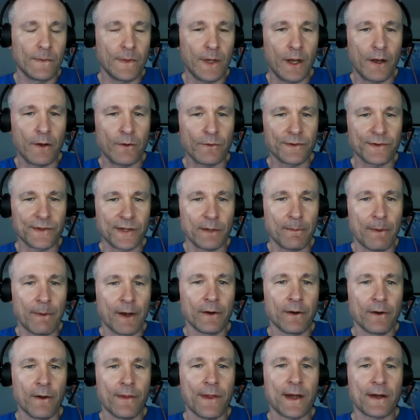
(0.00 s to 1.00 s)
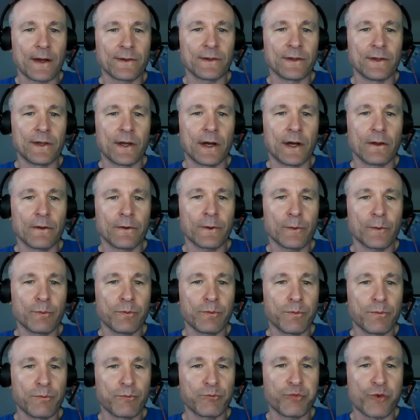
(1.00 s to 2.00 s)
sub $100,000
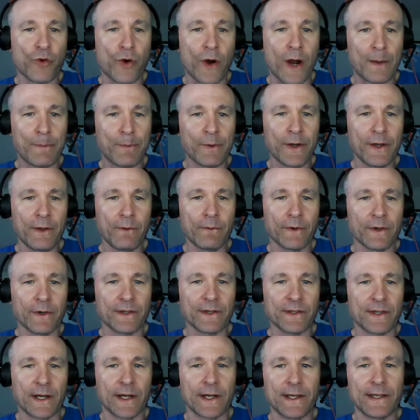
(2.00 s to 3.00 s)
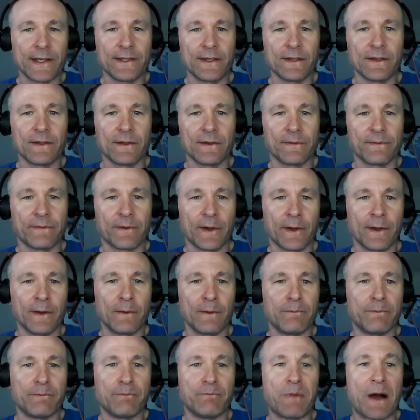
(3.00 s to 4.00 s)
property where it's not easy to
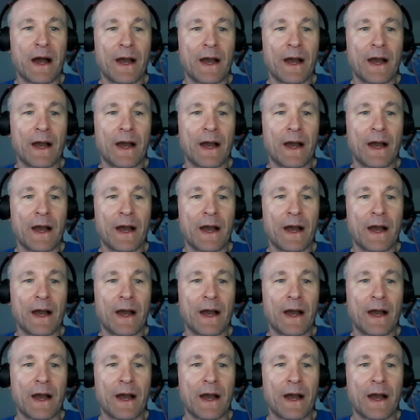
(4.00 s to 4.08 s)
find a